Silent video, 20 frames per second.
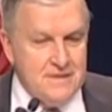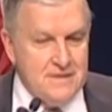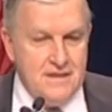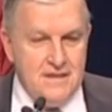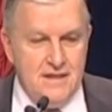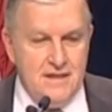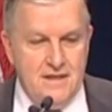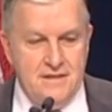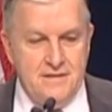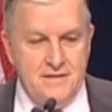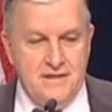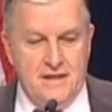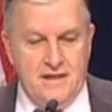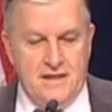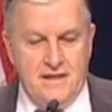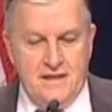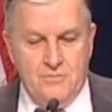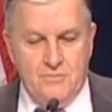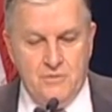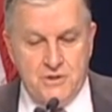and
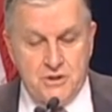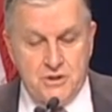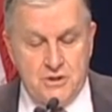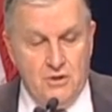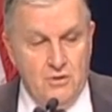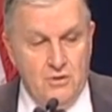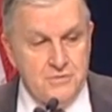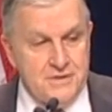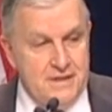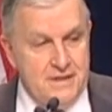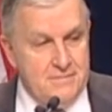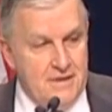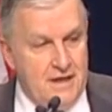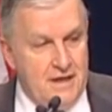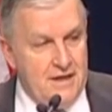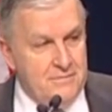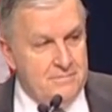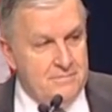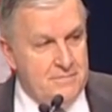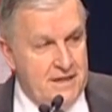was told that
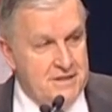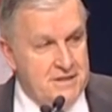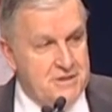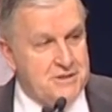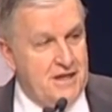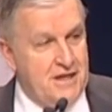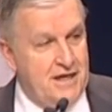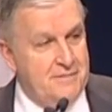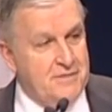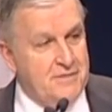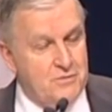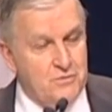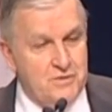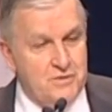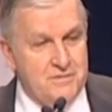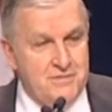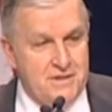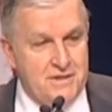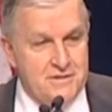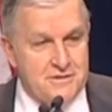my assignment
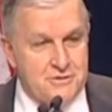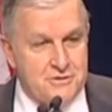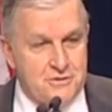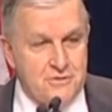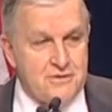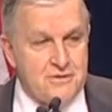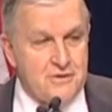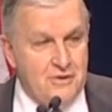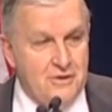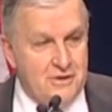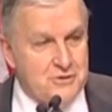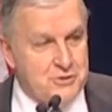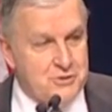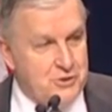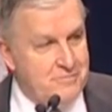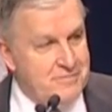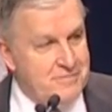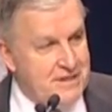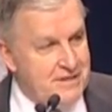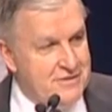would be in Stuttgart,
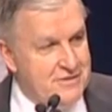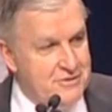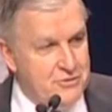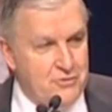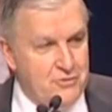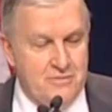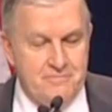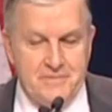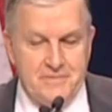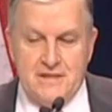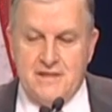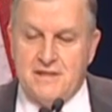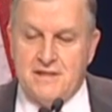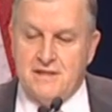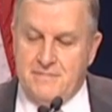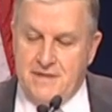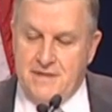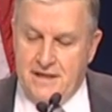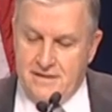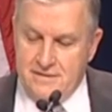Germany, in the European
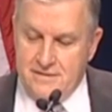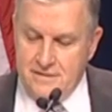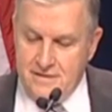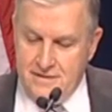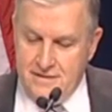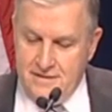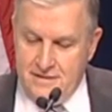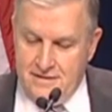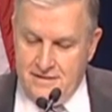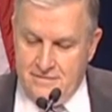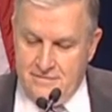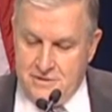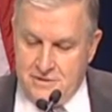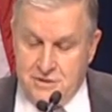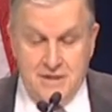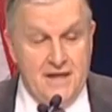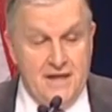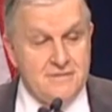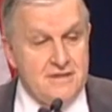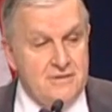Command, which
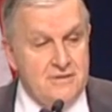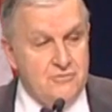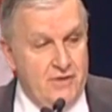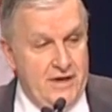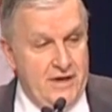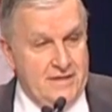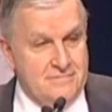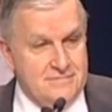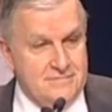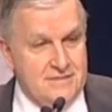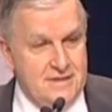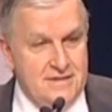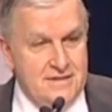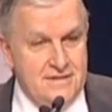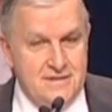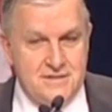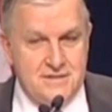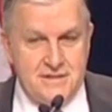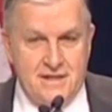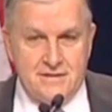sounded great, and
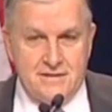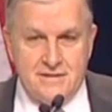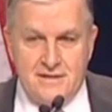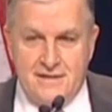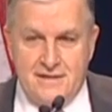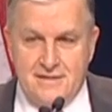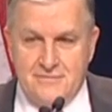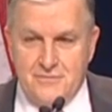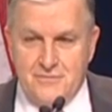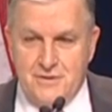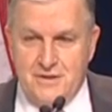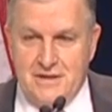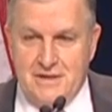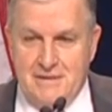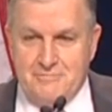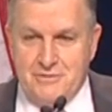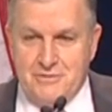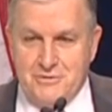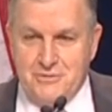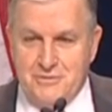it sounded like a real
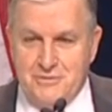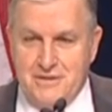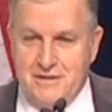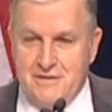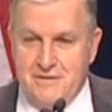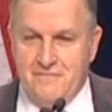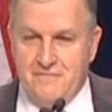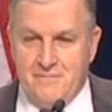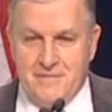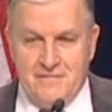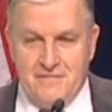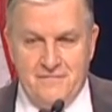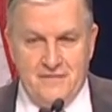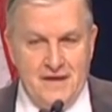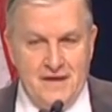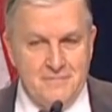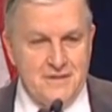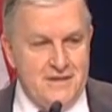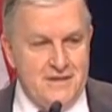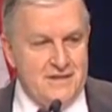opportunity for my
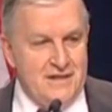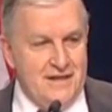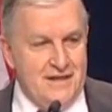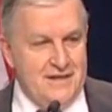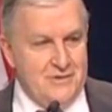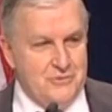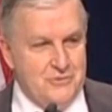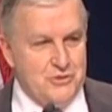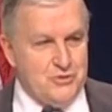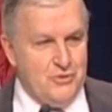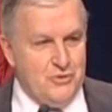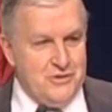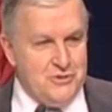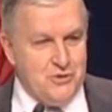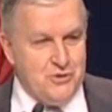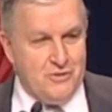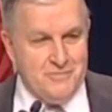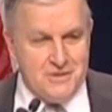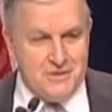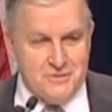family and I to enjoy
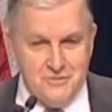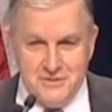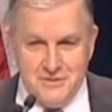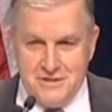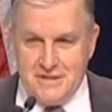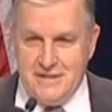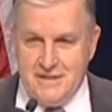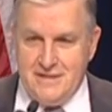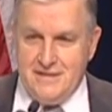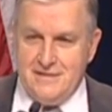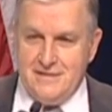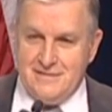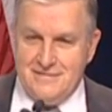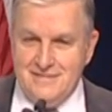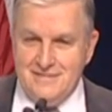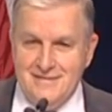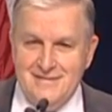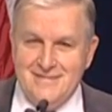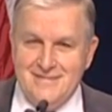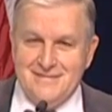German cuisine
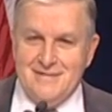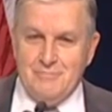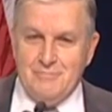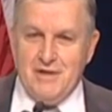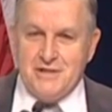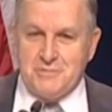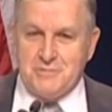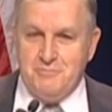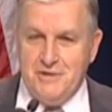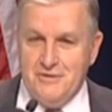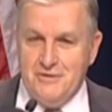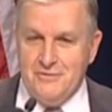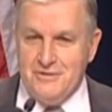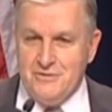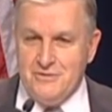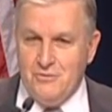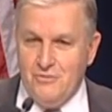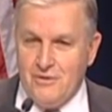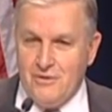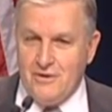and the best beer
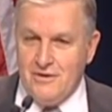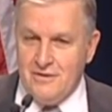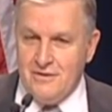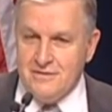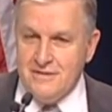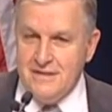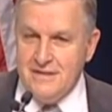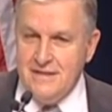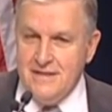in the world.